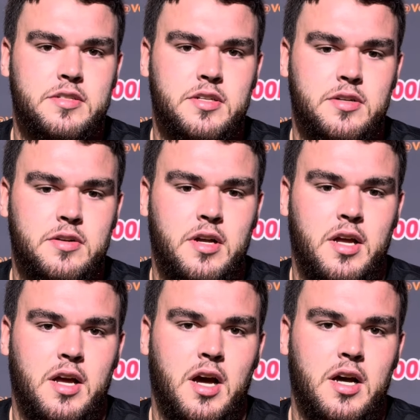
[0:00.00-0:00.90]
So
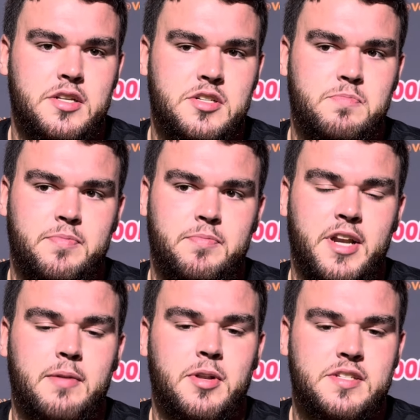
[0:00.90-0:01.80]
just
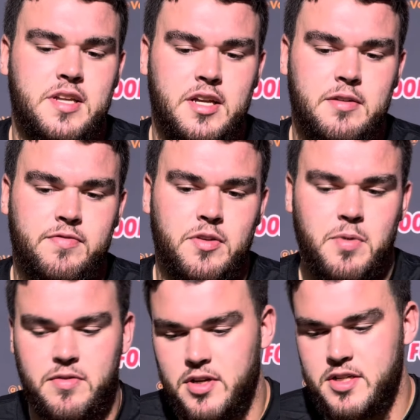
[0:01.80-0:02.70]
being able to see him flip
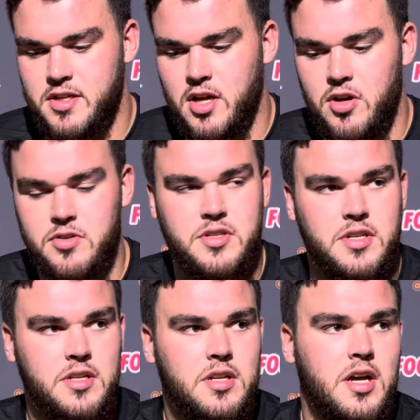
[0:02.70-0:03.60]
over as a coach
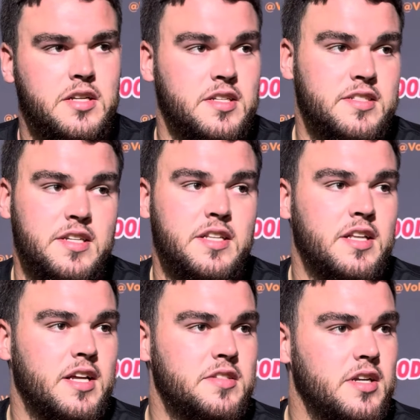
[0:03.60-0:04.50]
and succeed in
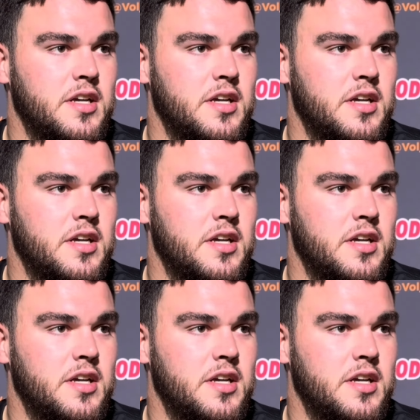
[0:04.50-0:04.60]
that,